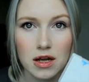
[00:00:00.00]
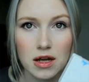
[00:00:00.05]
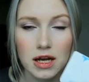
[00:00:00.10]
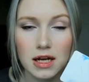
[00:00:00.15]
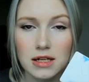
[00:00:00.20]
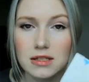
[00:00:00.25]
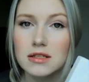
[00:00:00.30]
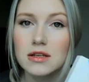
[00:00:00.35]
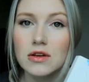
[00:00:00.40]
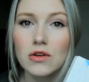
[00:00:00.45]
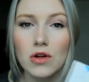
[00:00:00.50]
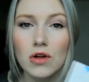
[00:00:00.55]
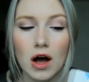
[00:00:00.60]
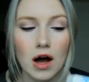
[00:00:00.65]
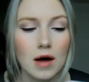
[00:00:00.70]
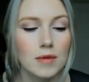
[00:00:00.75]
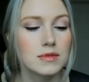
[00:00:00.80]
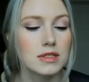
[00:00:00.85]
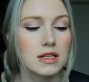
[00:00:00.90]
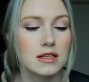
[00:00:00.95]
It still
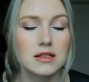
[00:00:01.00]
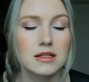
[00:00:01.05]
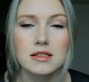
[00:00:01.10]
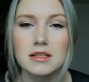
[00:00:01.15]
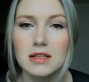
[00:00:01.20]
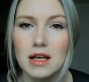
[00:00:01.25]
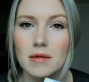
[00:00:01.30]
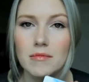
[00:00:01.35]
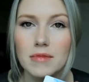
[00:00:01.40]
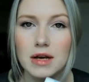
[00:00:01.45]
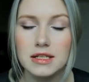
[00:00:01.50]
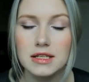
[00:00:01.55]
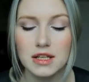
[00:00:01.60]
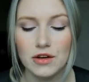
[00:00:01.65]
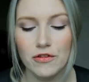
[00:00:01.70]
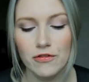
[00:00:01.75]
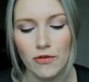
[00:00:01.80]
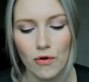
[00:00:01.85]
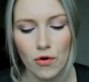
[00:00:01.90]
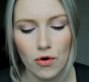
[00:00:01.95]
comes in the same basic
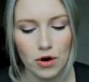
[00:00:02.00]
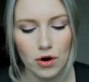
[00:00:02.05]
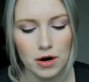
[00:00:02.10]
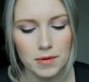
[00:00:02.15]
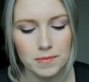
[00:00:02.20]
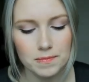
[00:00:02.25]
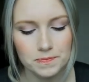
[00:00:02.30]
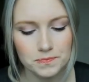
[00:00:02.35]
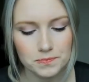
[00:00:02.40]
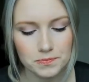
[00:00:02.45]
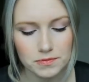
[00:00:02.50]
form,